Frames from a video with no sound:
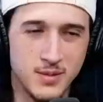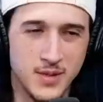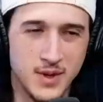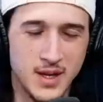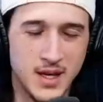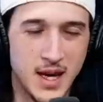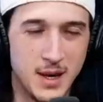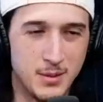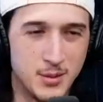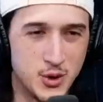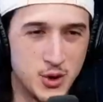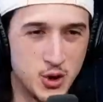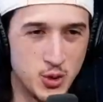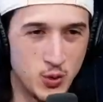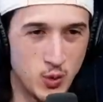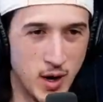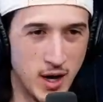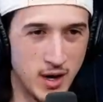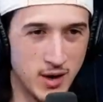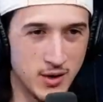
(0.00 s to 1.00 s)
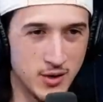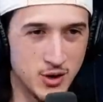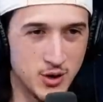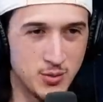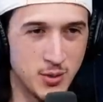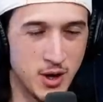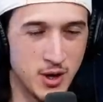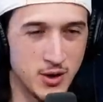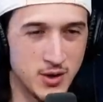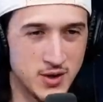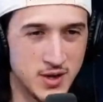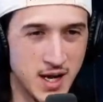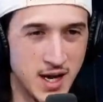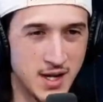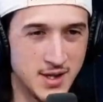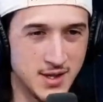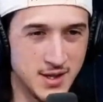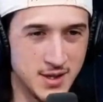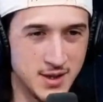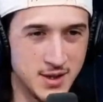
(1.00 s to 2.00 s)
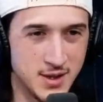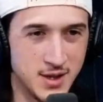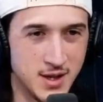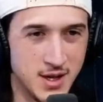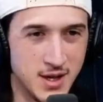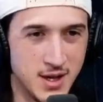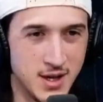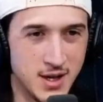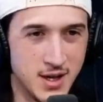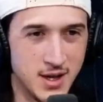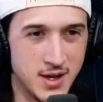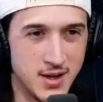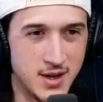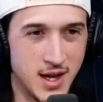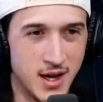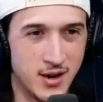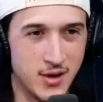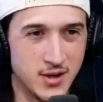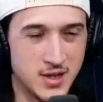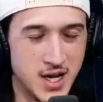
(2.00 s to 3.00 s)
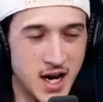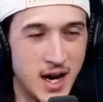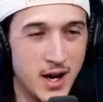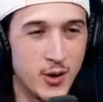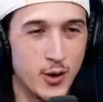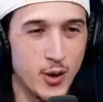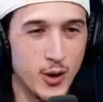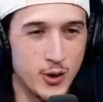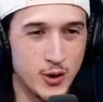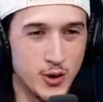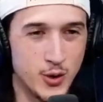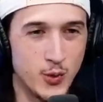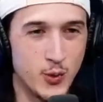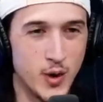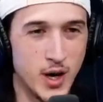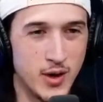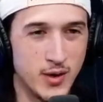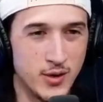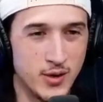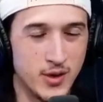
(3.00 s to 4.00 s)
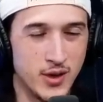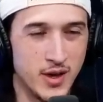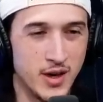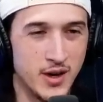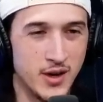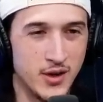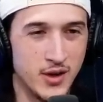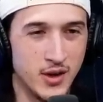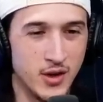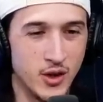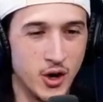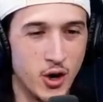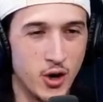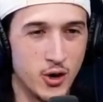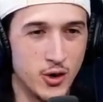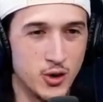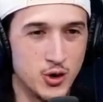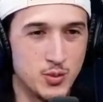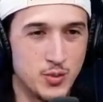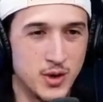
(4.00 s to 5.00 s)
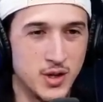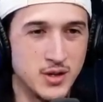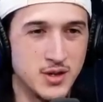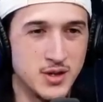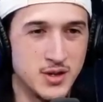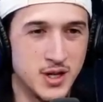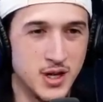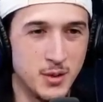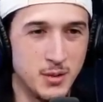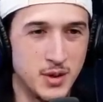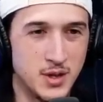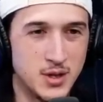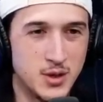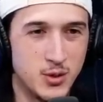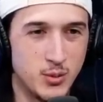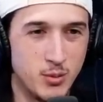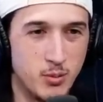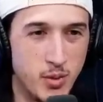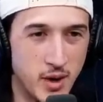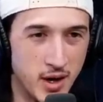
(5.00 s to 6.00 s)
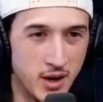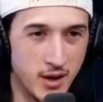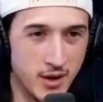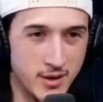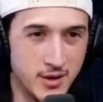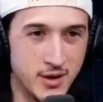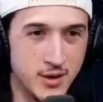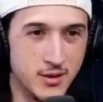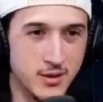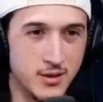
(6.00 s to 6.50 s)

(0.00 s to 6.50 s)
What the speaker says: Yeah, but you wear smaller sizes that are tighter on you rather than the large because it's going to be too big on you.